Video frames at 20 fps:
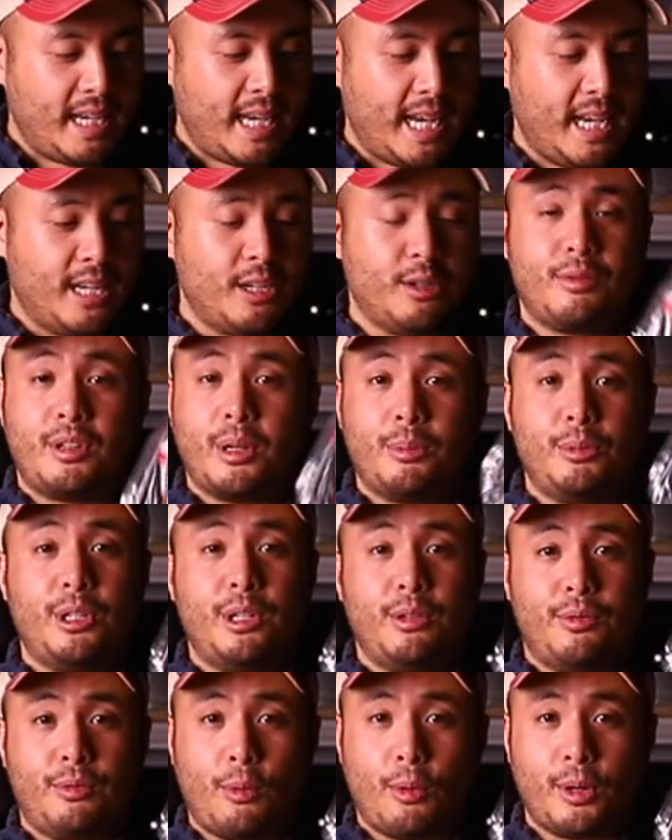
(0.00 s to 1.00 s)
can of
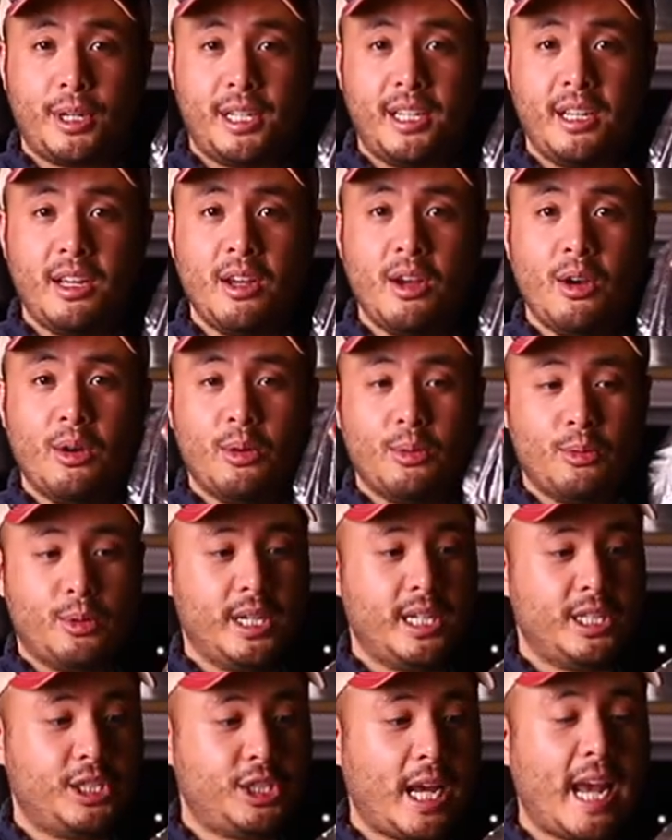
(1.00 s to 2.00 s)
WD-40,
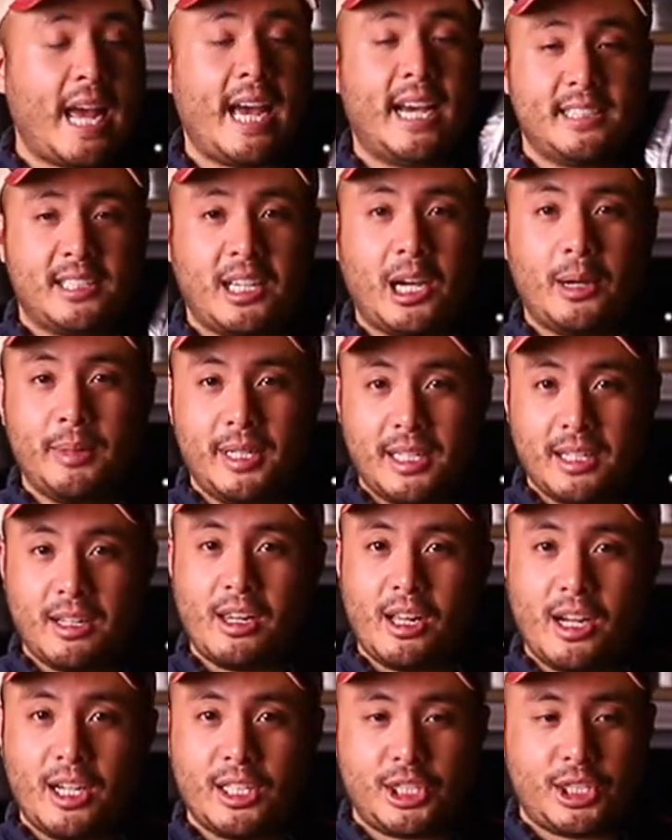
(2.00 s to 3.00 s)
which has come in
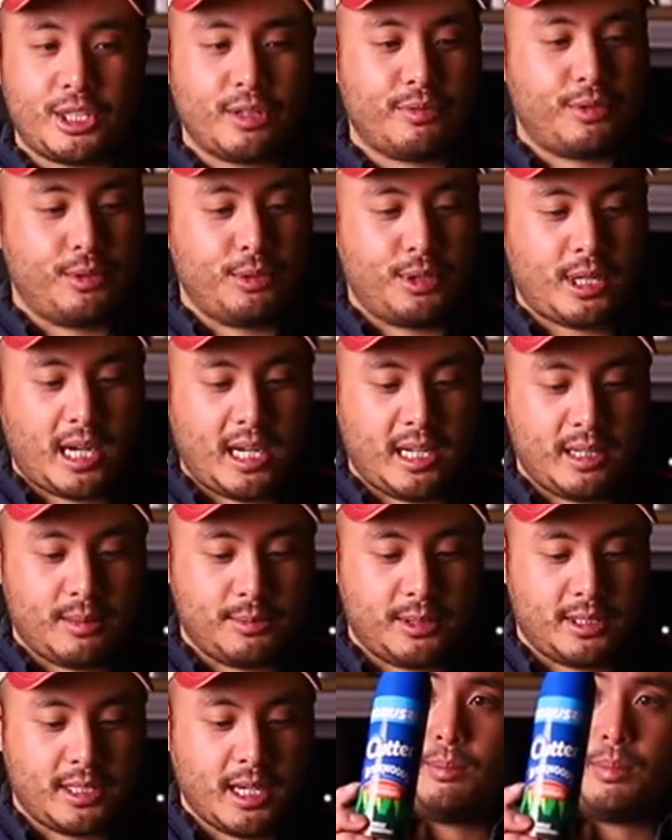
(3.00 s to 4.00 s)
clutch a few
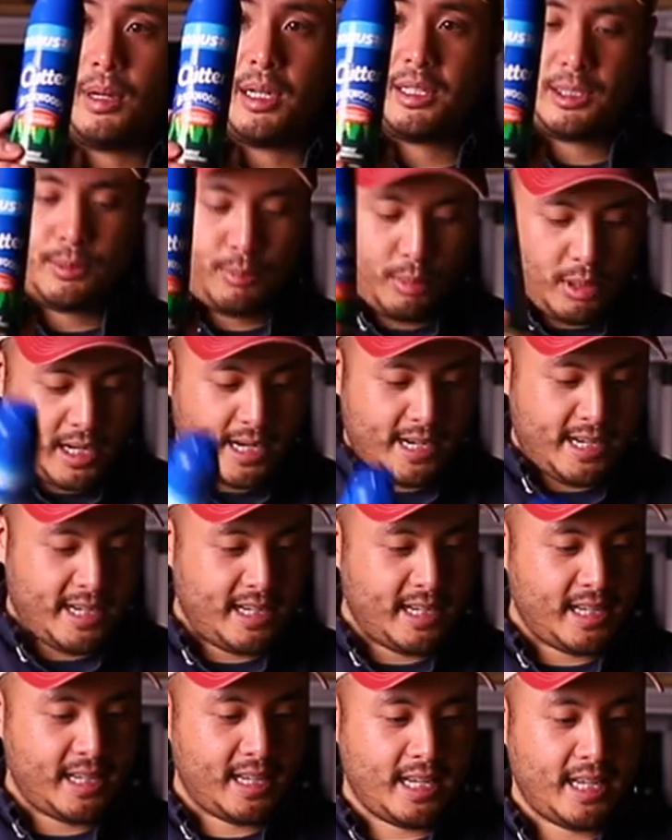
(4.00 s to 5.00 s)
times. Bug
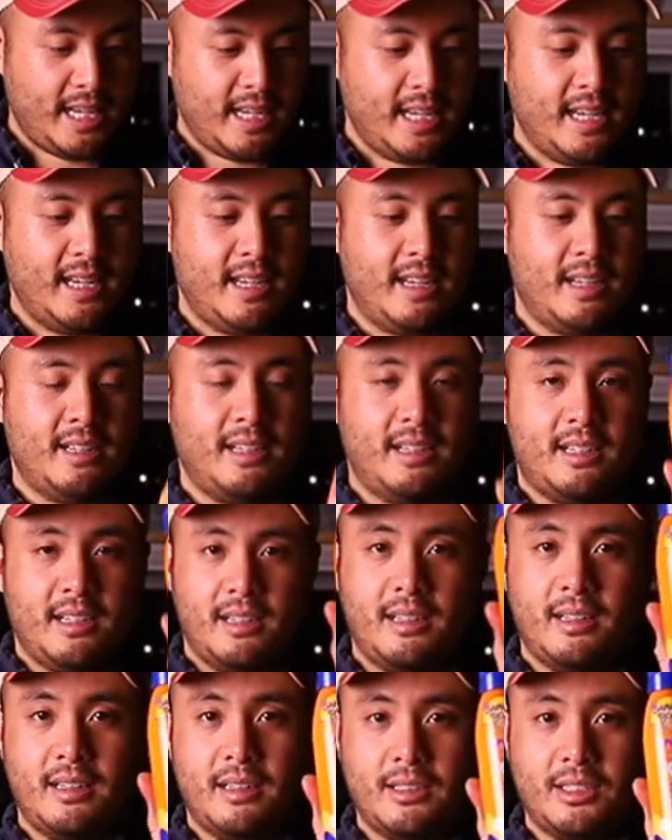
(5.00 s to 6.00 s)
spray and
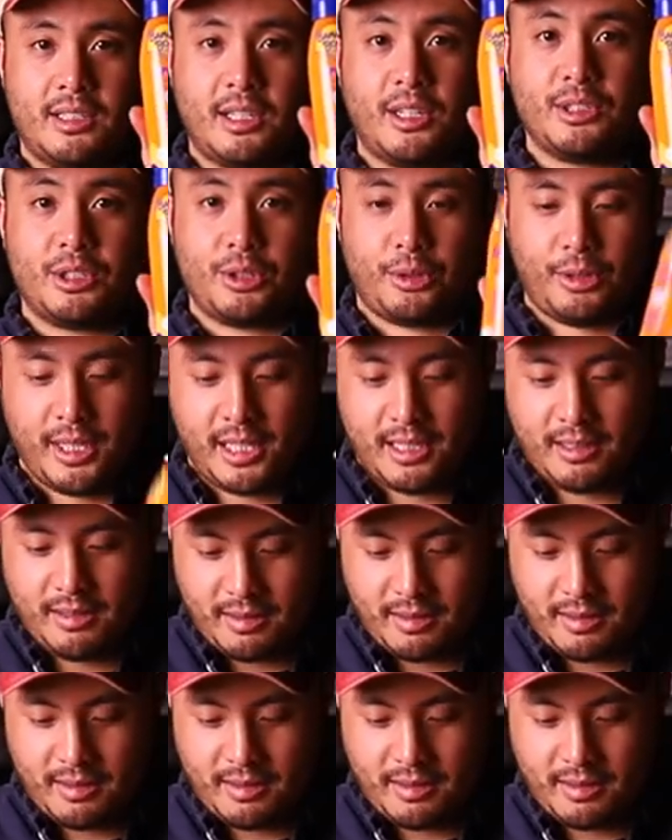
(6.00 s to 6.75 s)
sunscreen.